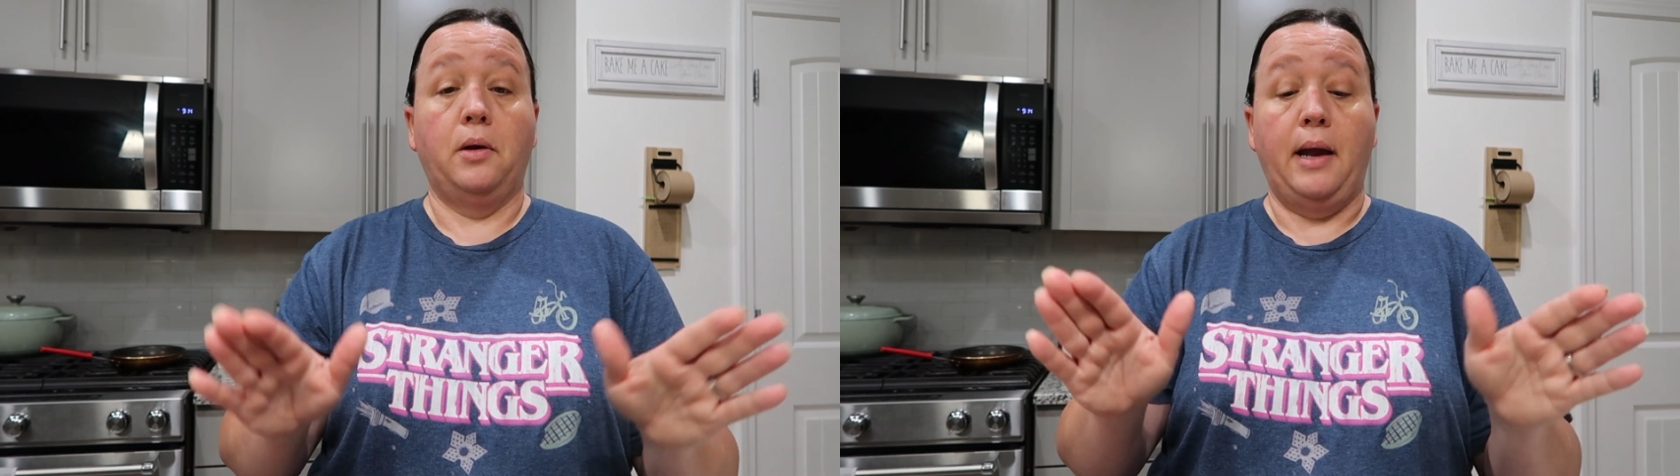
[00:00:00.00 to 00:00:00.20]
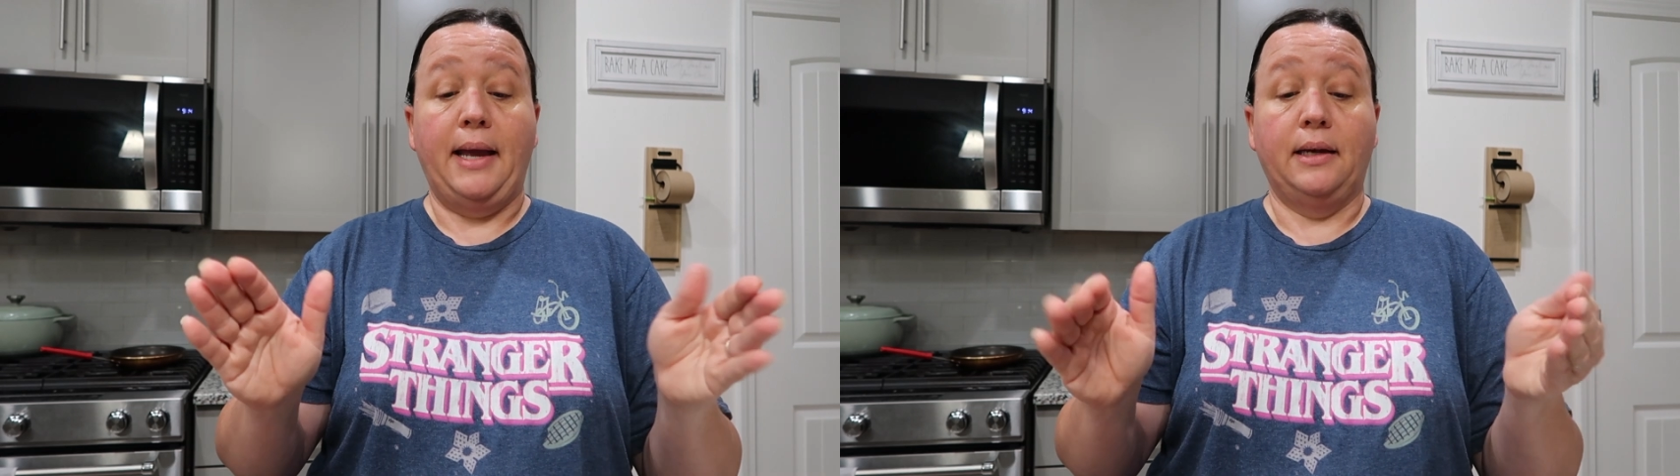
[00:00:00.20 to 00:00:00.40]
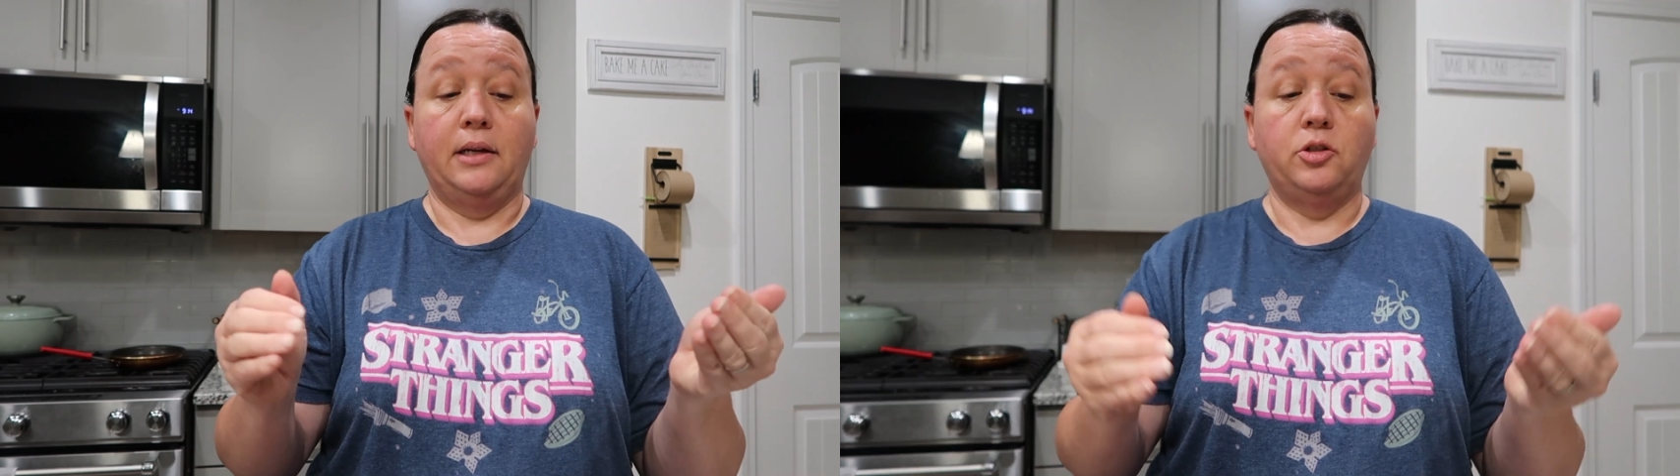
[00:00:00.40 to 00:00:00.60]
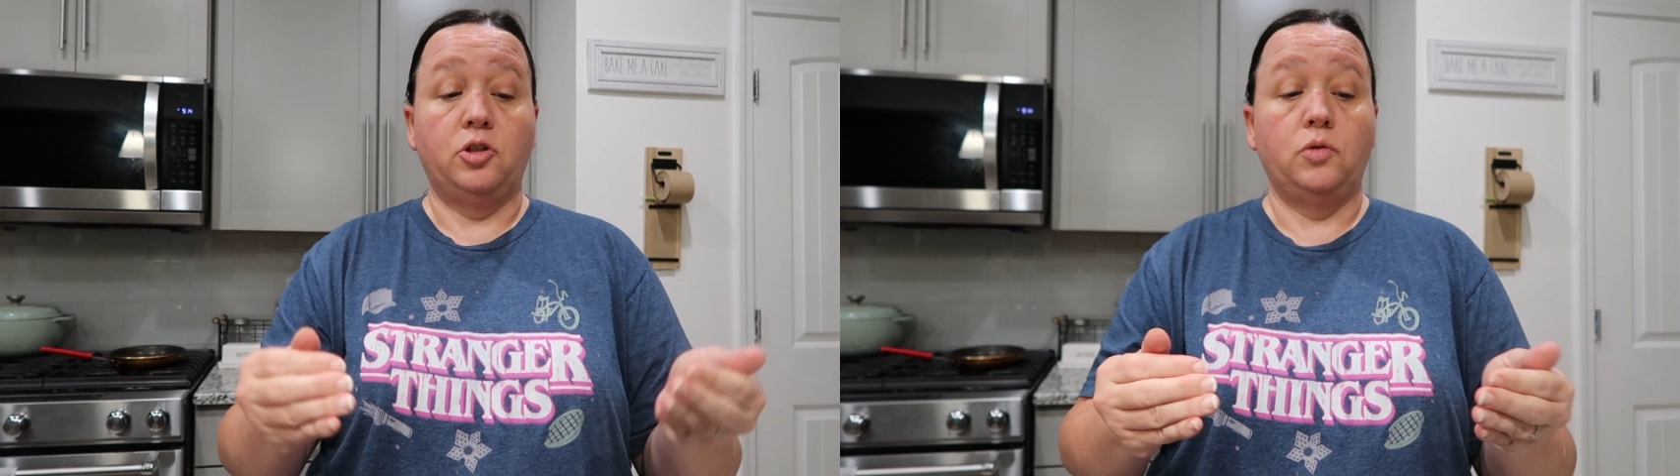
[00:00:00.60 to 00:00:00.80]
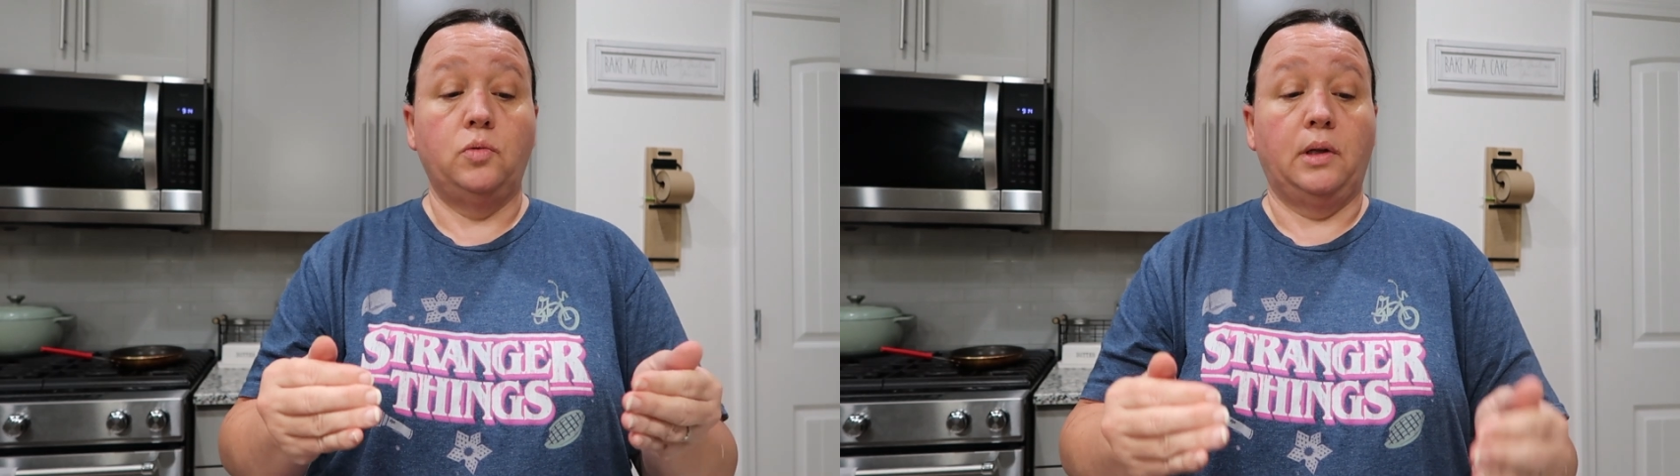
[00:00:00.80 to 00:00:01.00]
and I
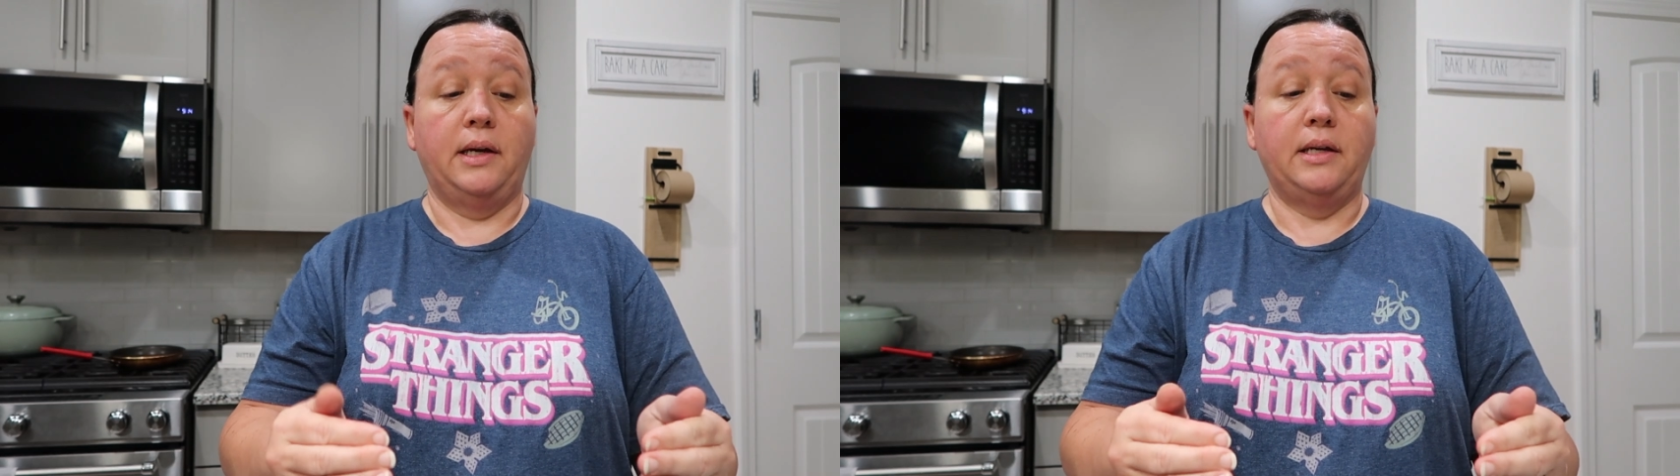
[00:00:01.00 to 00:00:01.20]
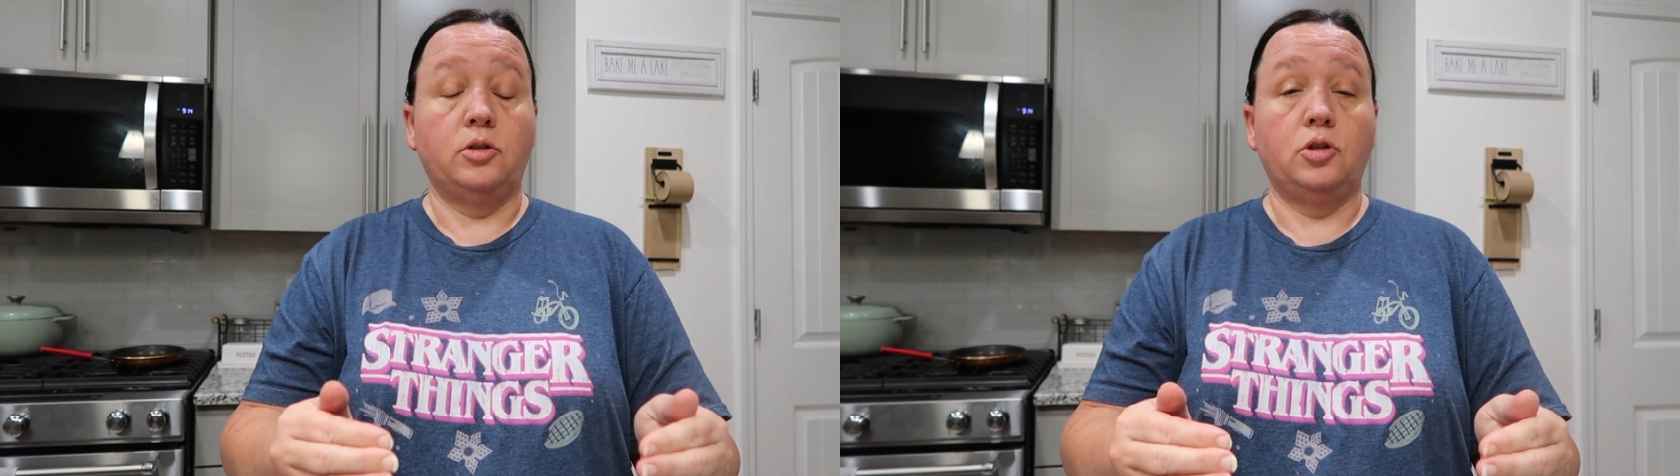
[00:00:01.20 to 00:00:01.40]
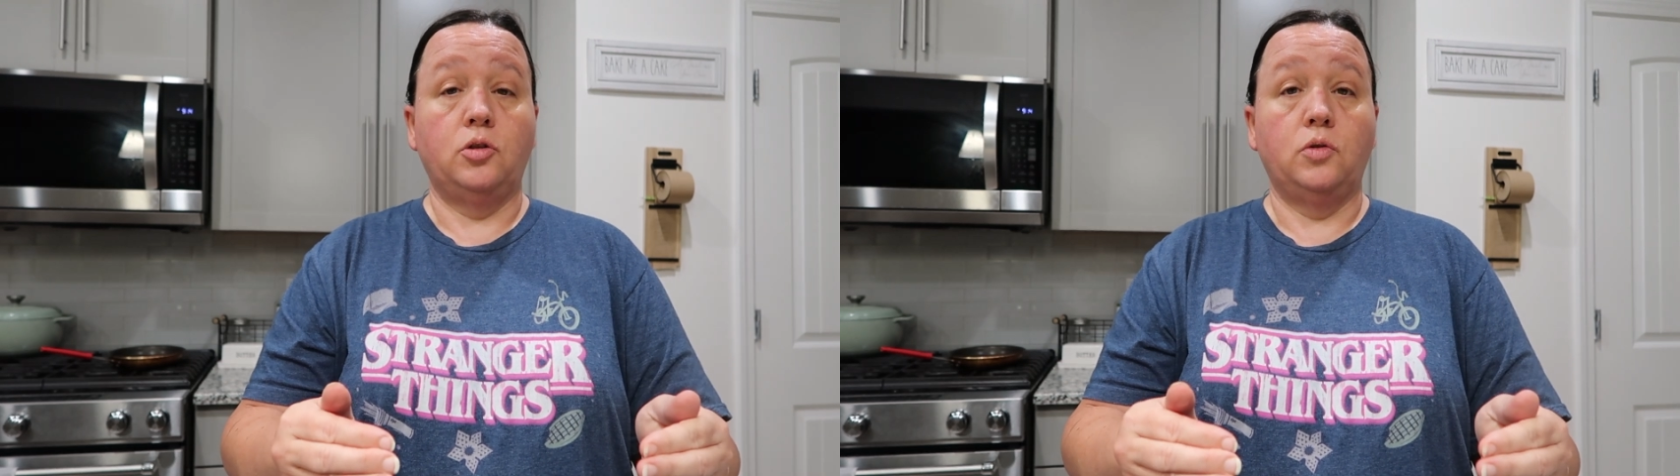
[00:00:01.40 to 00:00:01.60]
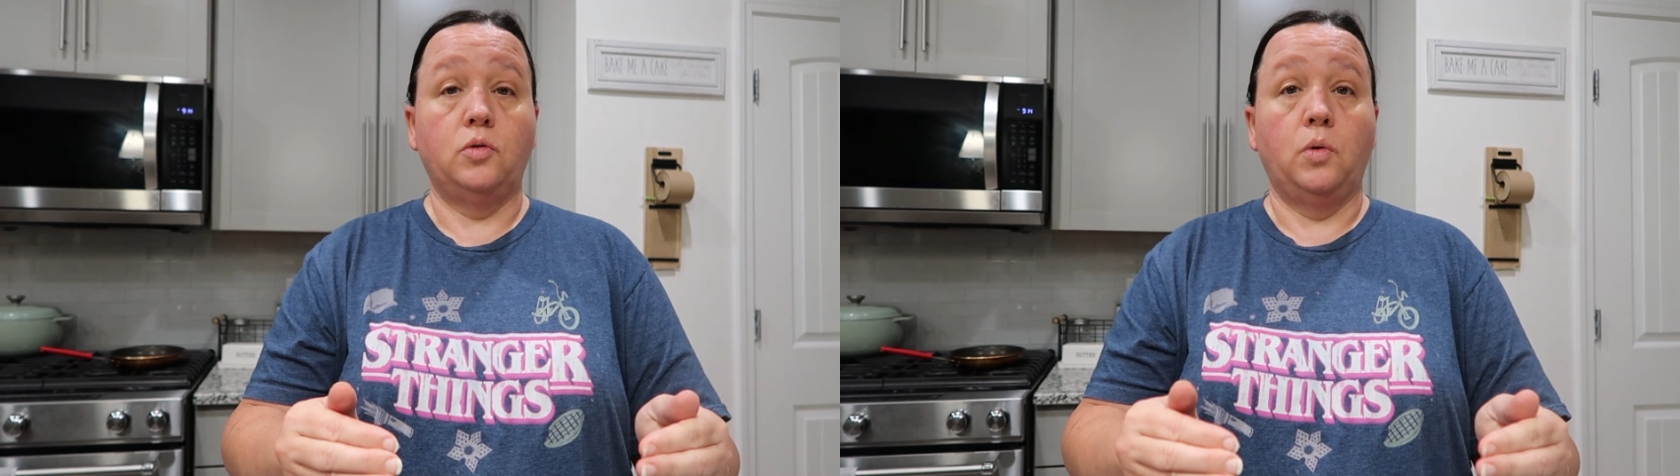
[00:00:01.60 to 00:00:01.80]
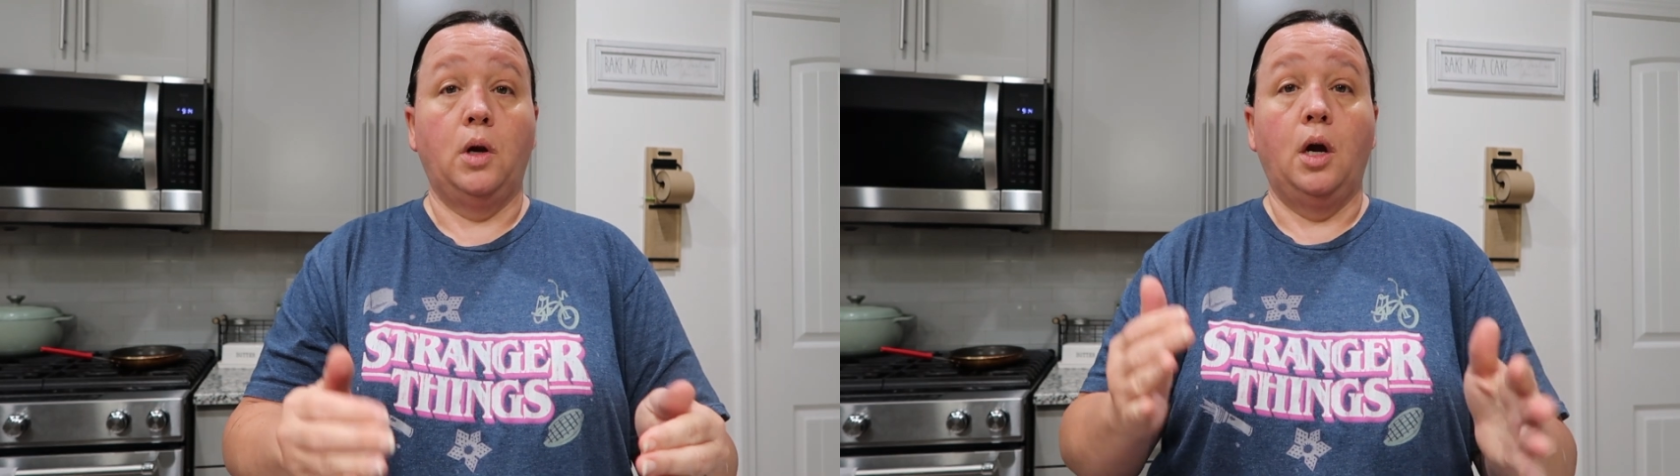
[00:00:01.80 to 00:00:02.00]
do like to